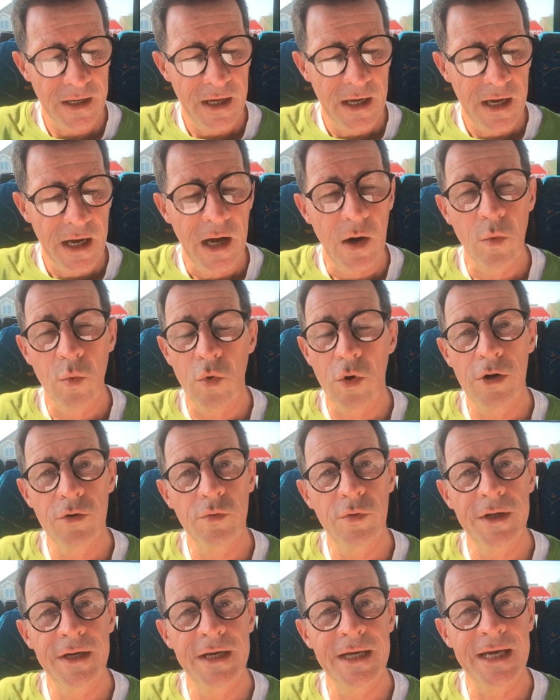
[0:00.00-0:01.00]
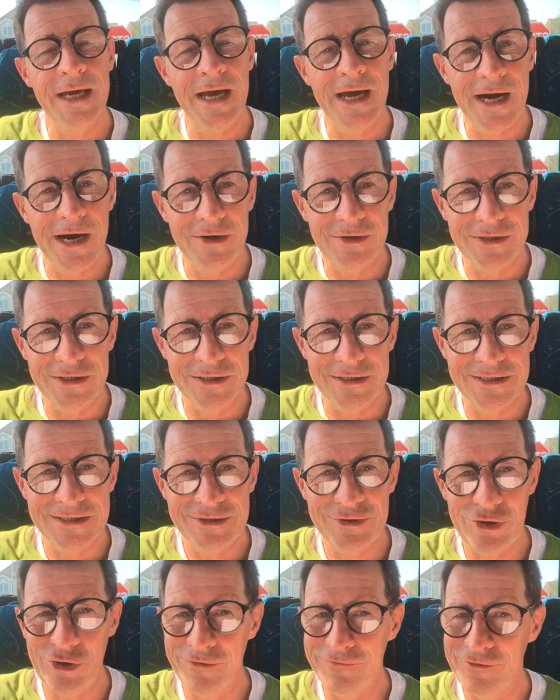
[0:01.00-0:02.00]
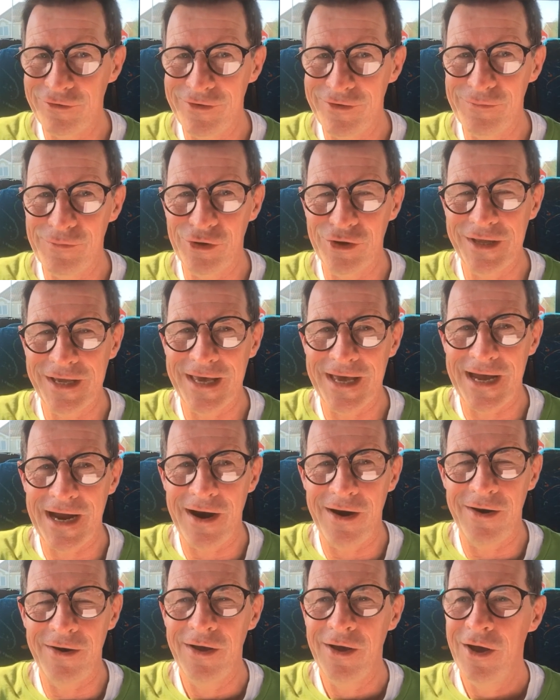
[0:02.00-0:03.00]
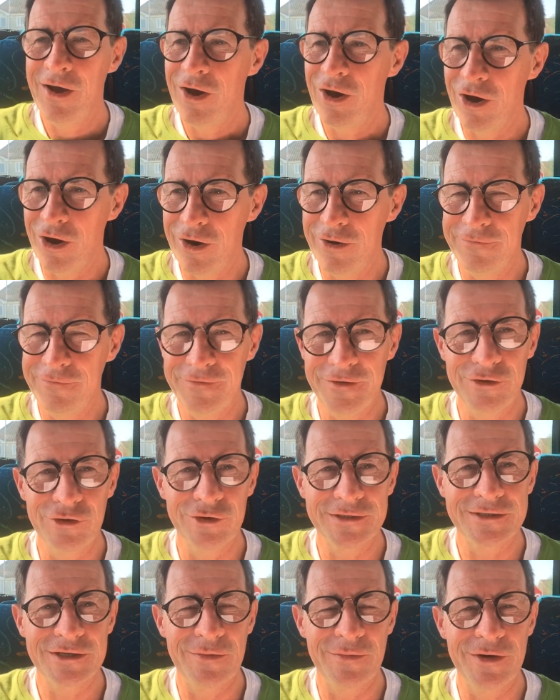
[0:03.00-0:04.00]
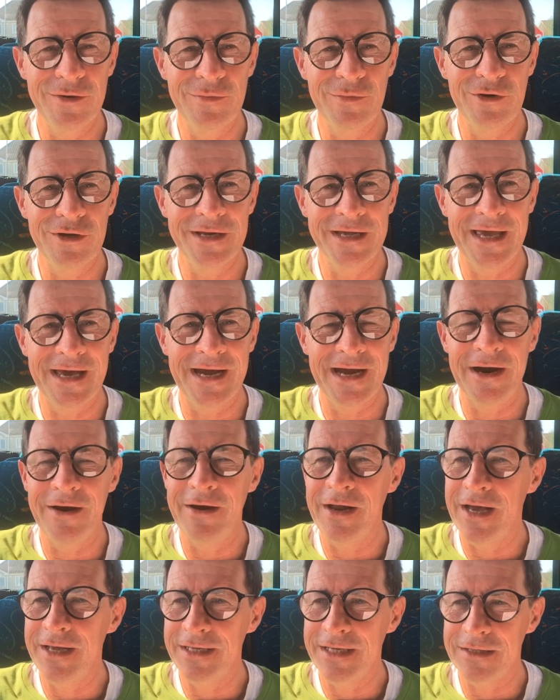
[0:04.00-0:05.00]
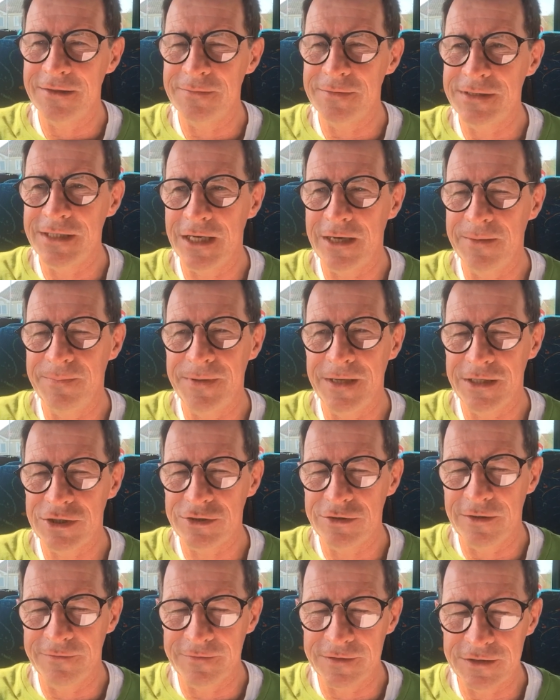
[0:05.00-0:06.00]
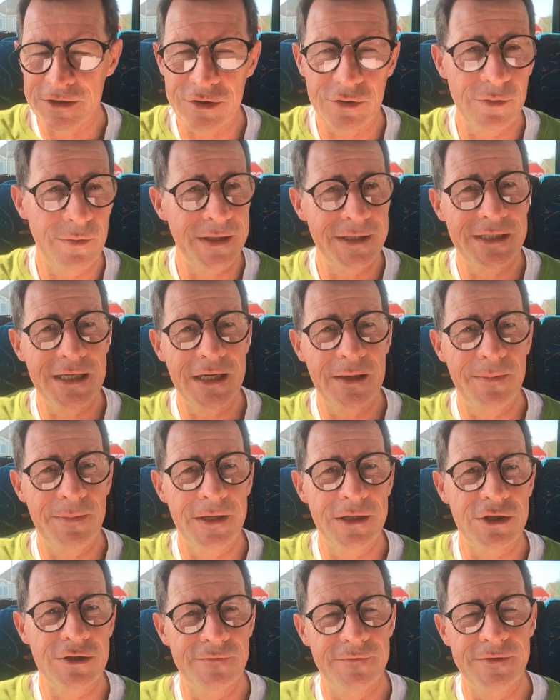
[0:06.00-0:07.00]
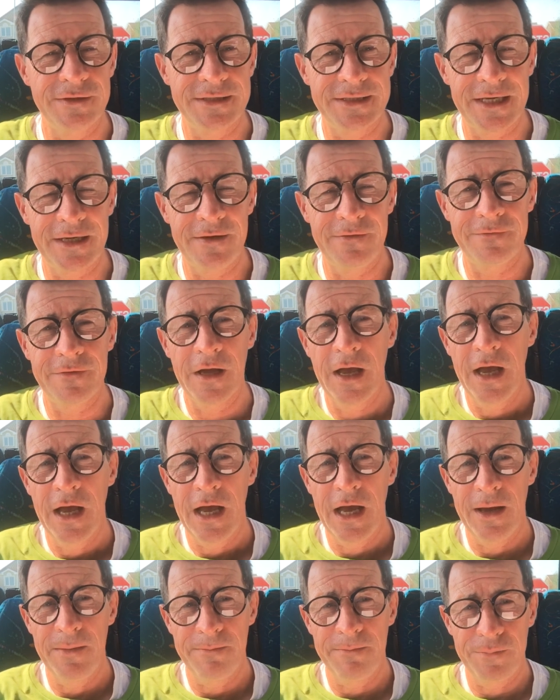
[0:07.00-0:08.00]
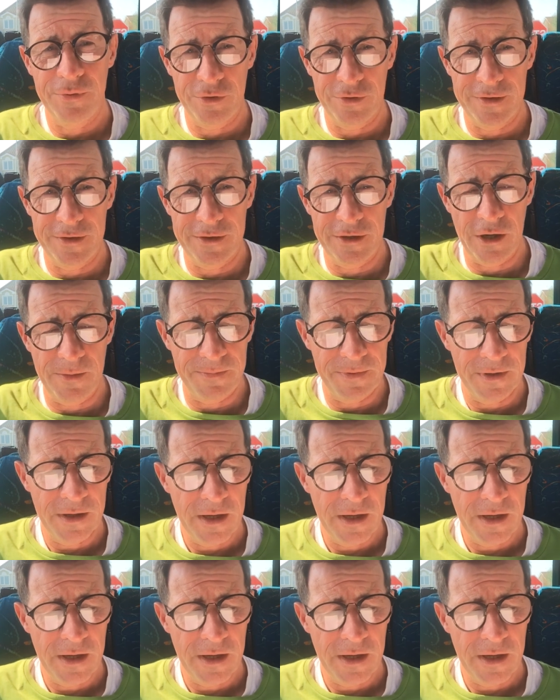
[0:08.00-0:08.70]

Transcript: award-winning artist. So if you're in Mullingar, or if you know someone in Mullingar, and get them to take a picture of it, you might take a picture of itself and put it up.